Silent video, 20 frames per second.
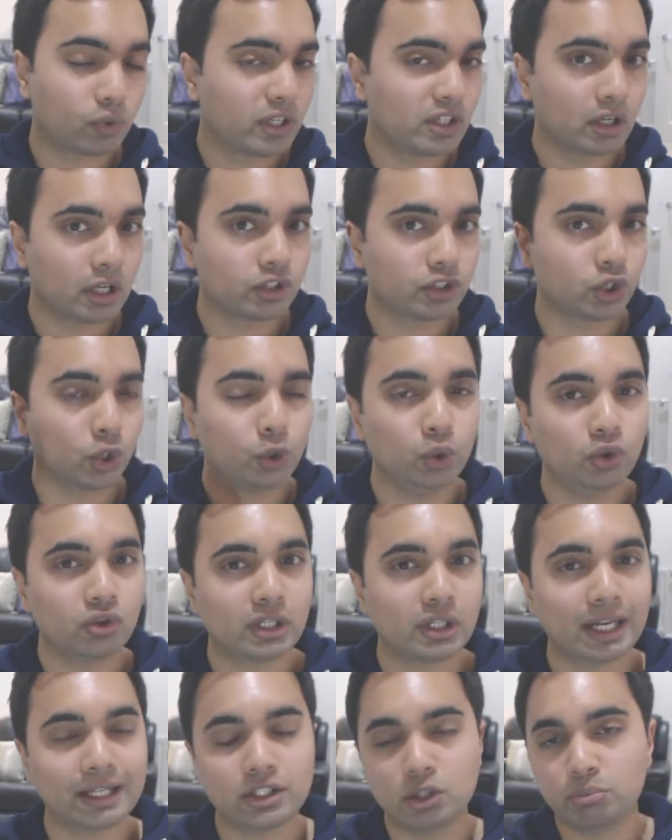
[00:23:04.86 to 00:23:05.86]
the reason I don't
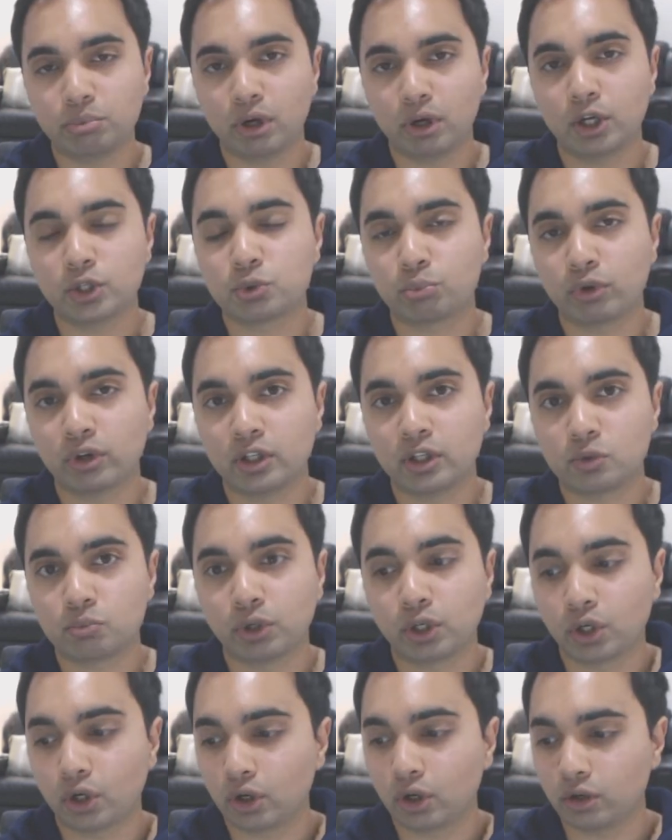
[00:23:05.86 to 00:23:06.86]
use an antiperspirant is
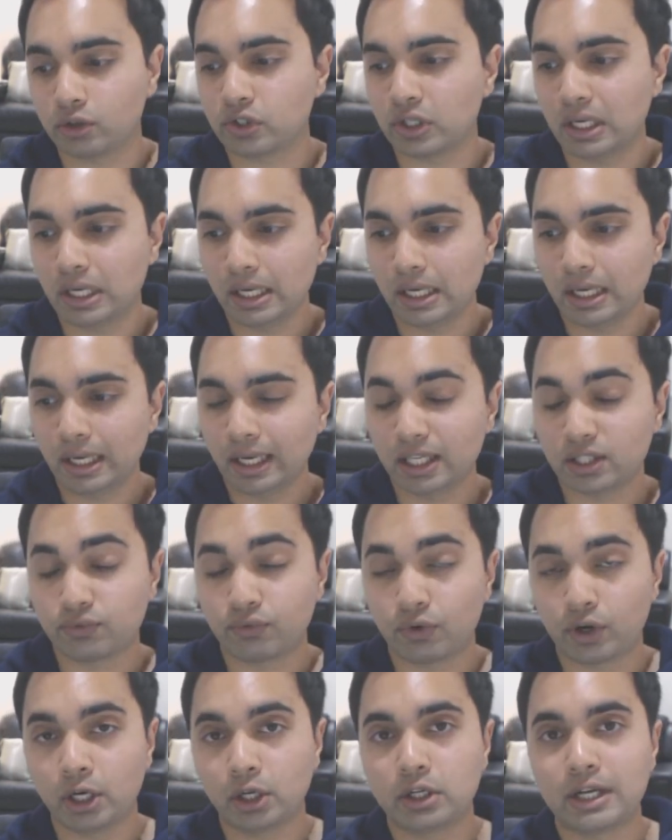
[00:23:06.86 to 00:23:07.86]
because
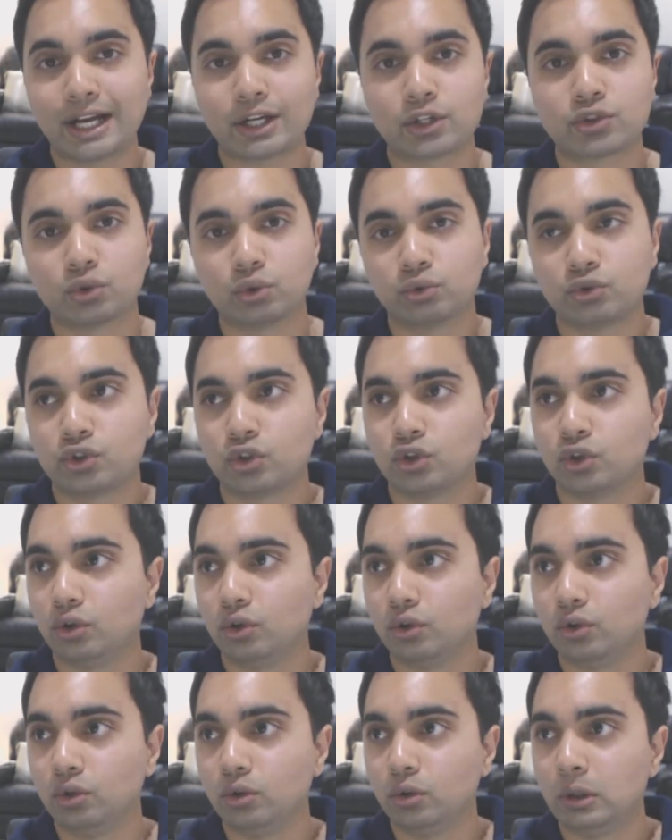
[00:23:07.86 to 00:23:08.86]
it's very unnatural
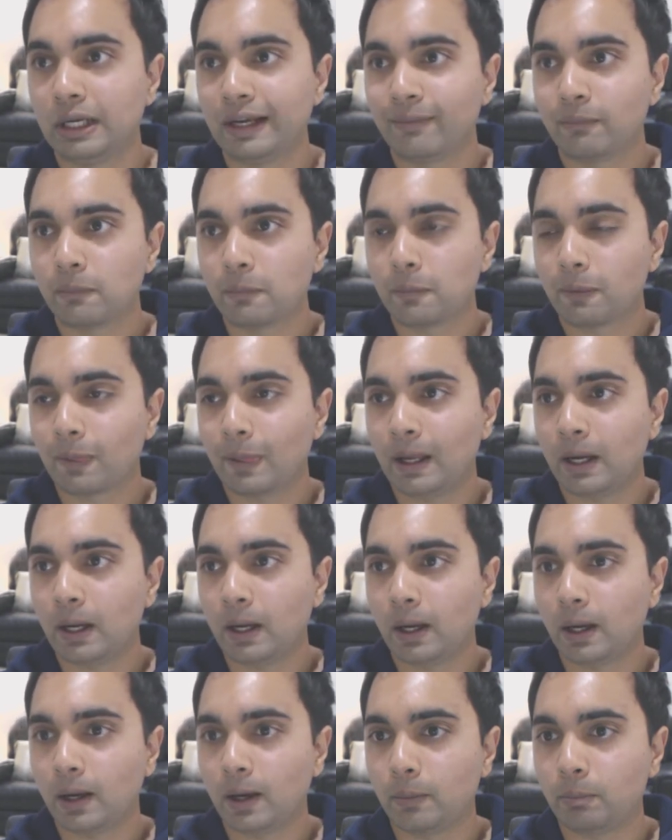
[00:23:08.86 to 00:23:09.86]
to
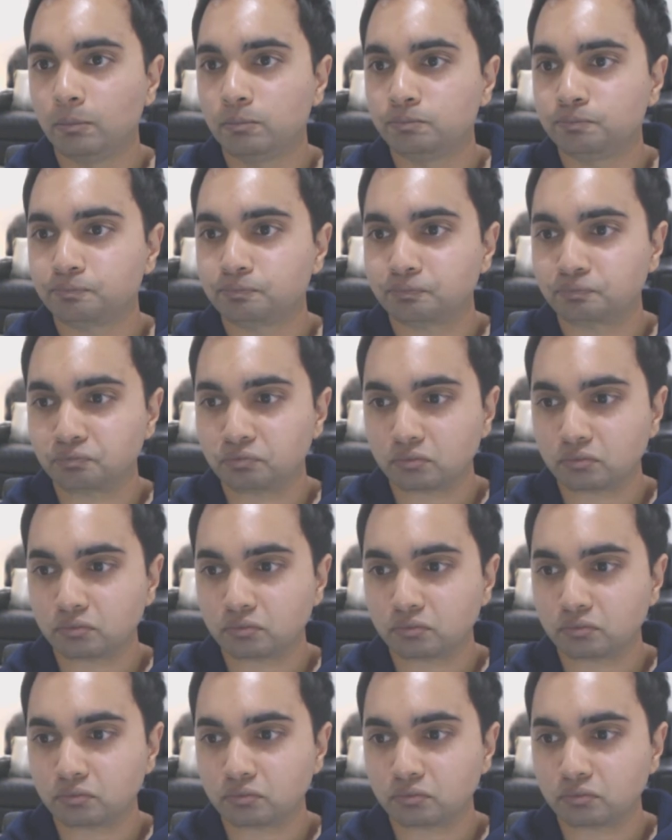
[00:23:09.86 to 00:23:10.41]
um,